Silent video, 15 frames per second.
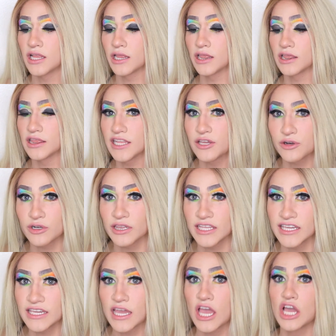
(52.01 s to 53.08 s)

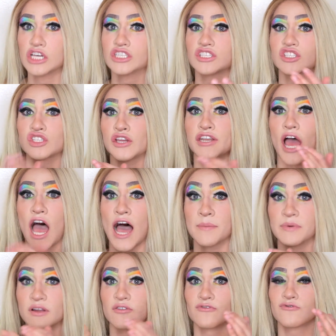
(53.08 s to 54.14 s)
literally stood
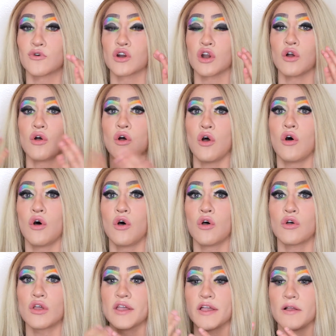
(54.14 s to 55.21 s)
up for a
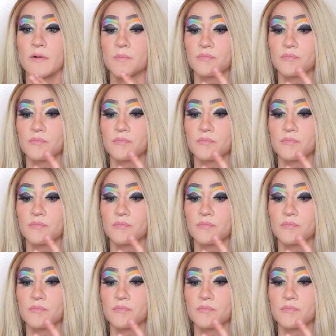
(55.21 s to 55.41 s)
whole